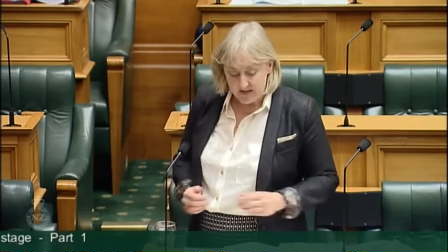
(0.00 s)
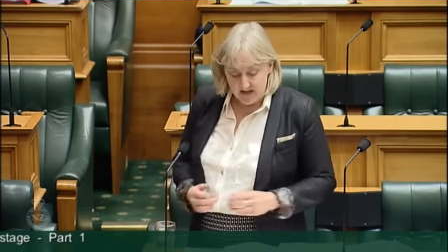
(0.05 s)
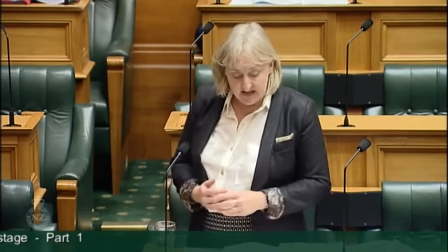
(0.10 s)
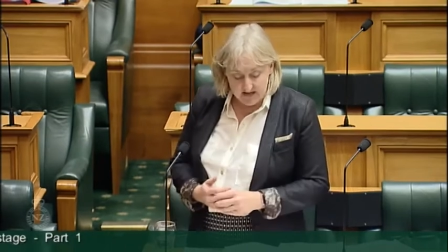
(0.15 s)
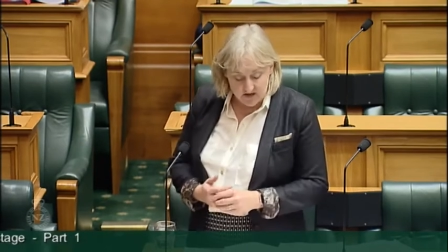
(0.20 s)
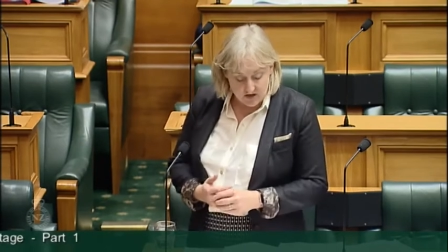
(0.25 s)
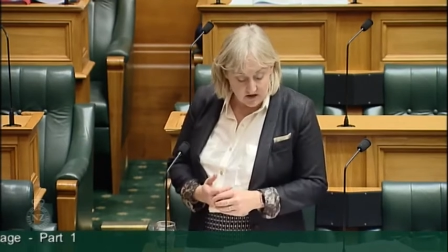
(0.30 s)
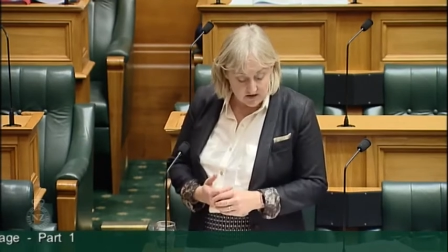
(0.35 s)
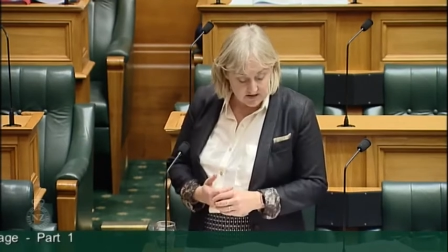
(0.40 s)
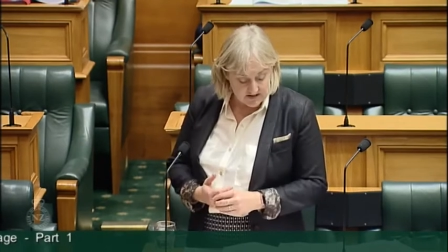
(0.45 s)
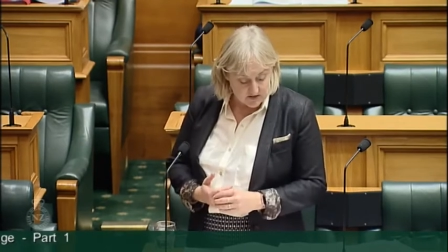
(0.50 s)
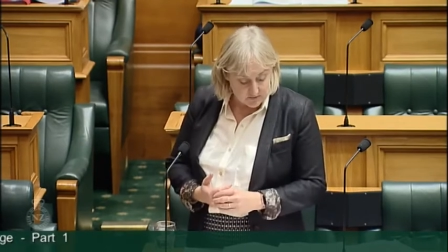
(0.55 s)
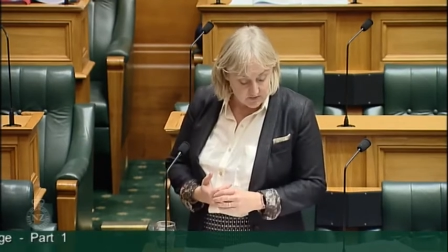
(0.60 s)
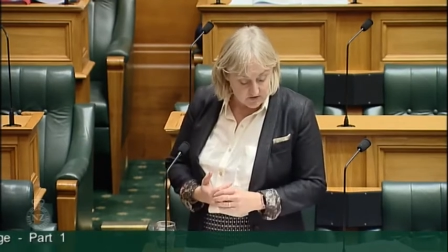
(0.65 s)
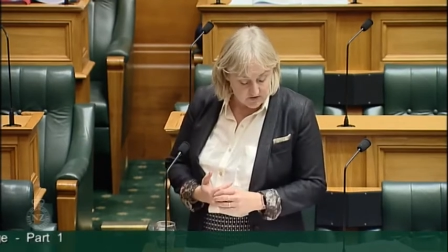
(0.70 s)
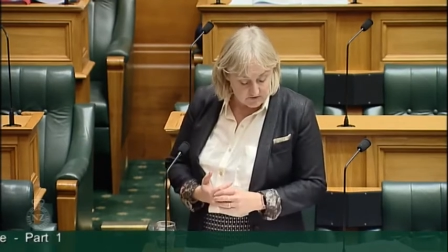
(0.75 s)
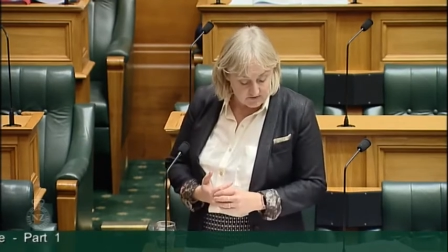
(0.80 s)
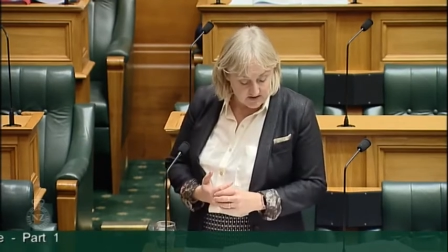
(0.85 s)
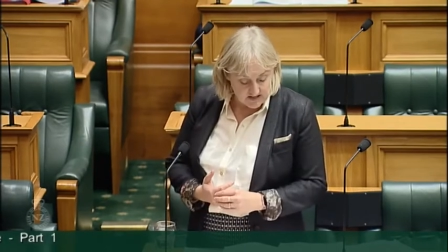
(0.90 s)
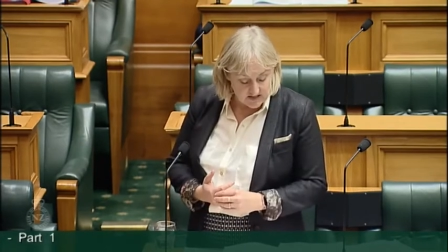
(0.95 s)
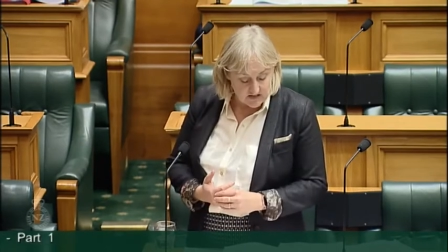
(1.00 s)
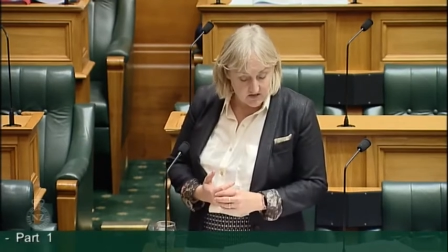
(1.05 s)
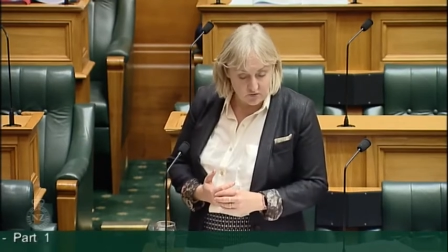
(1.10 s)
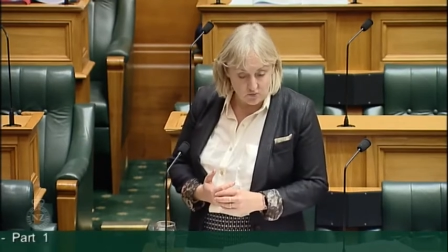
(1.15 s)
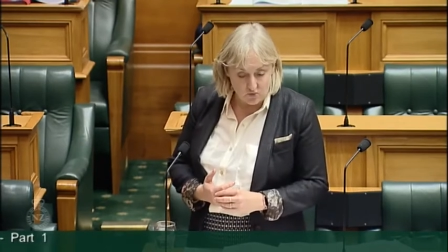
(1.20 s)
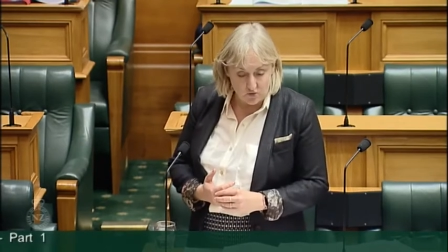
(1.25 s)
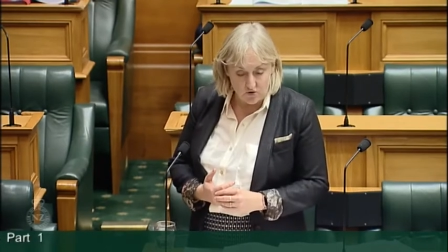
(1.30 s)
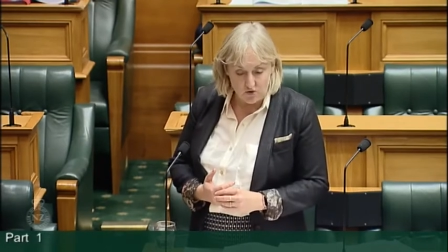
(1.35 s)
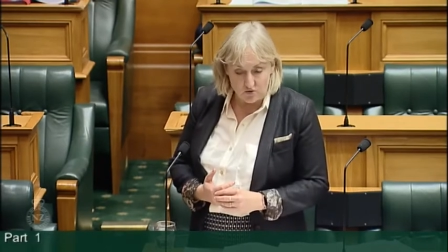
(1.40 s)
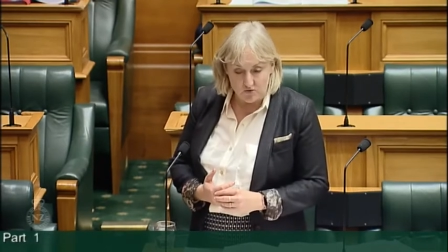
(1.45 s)
in concert with the rest of the
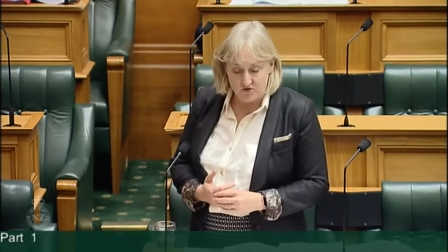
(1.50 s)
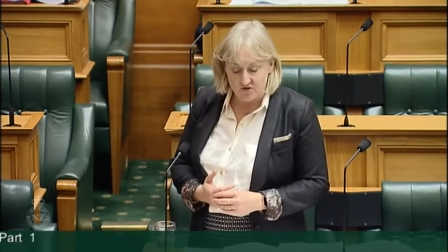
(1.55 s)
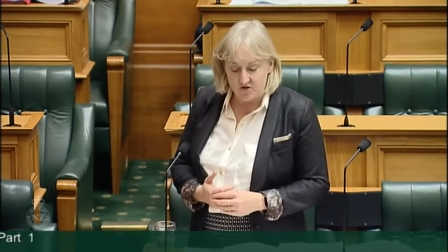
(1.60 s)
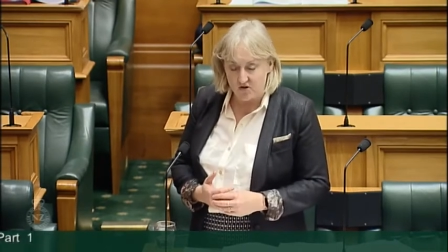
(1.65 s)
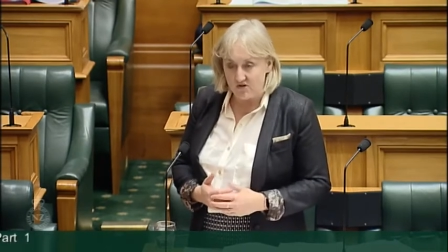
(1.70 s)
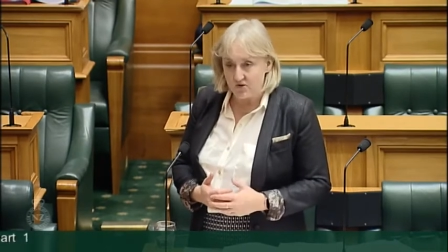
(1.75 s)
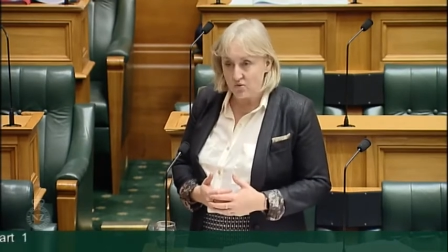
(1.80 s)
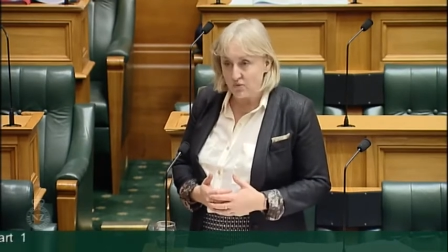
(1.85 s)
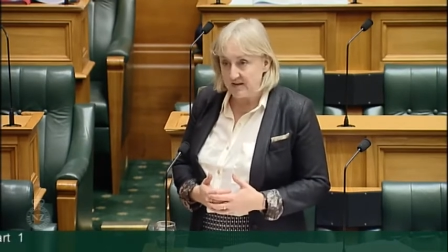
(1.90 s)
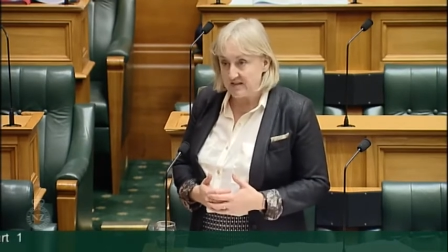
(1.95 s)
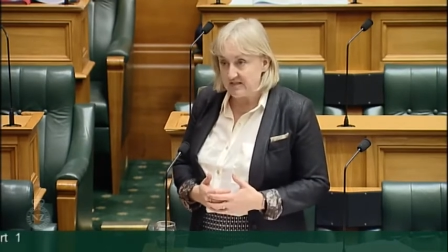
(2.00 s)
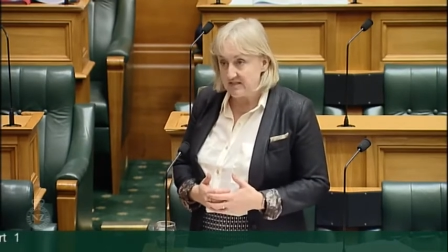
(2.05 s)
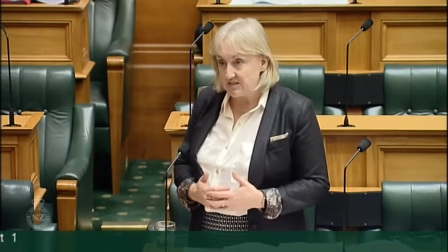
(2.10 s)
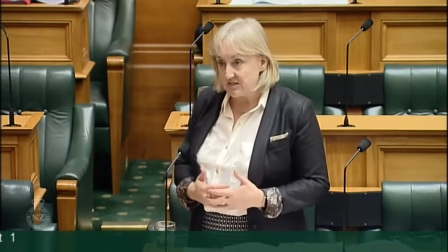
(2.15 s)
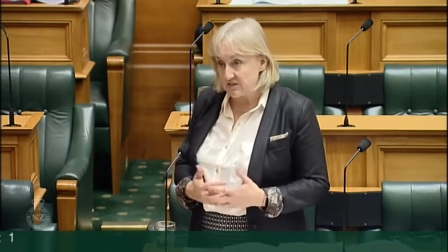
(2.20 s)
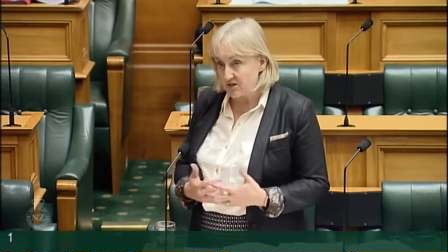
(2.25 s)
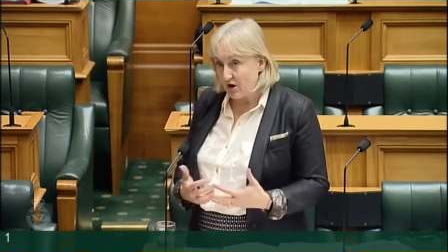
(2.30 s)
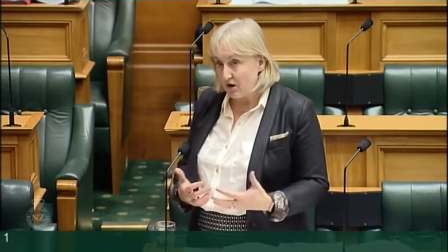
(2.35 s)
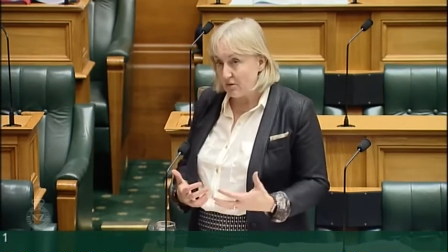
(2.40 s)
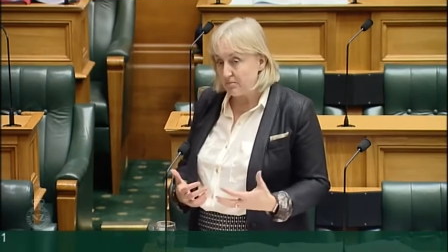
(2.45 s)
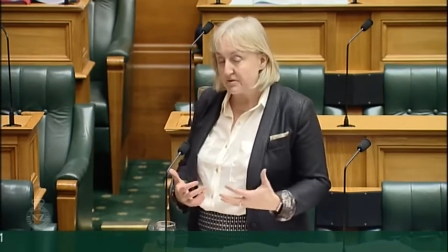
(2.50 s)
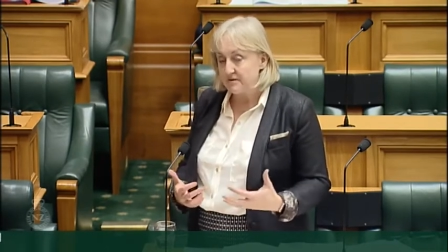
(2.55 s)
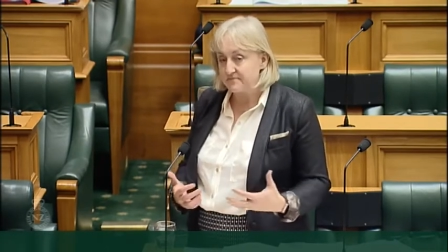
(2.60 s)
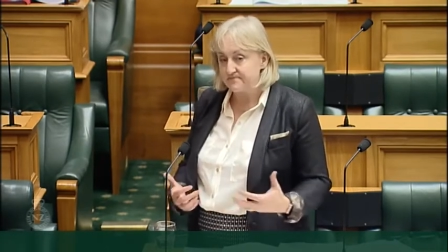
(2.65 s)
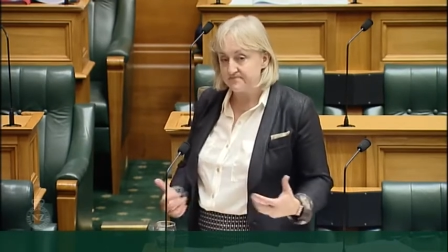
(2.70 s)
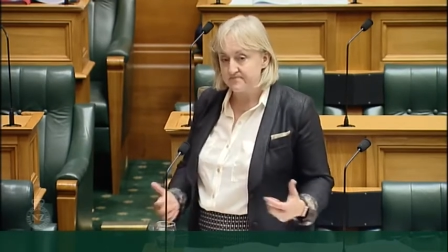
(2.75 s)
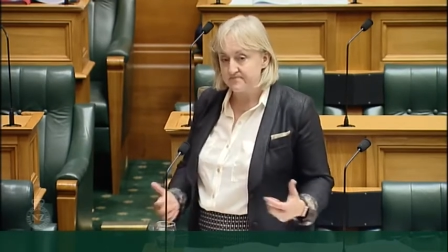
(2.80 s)
world so that we stop